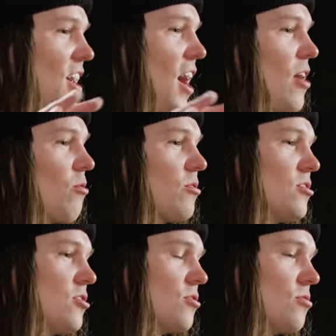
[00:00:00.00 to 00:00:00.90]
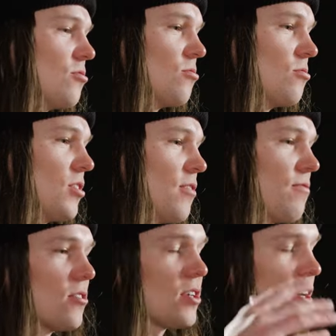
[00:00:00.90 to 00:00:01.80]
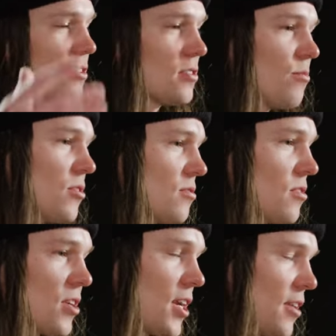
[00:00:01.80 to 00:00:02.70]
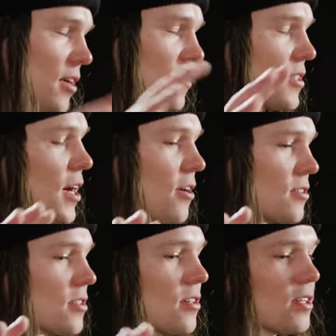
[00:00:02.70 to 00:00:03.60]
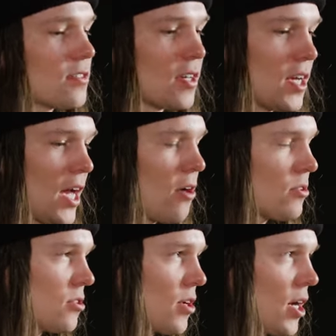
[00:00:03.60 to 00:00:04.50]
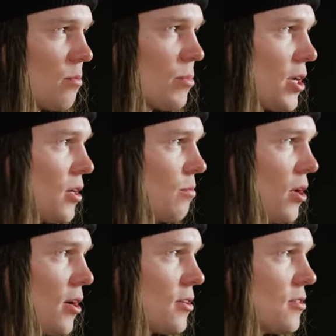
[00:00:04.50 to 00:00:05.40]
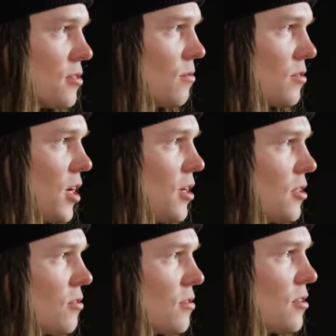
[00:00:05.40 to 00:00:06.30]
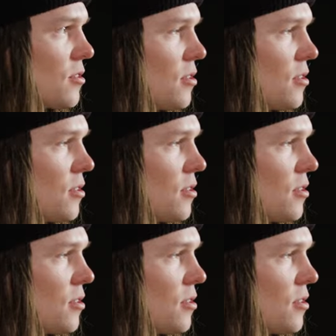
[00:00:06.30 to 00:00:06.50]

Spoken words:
How would you, if you're talking to someone who's looking at that entire series, how would you kind of pick it apart in terms of end users?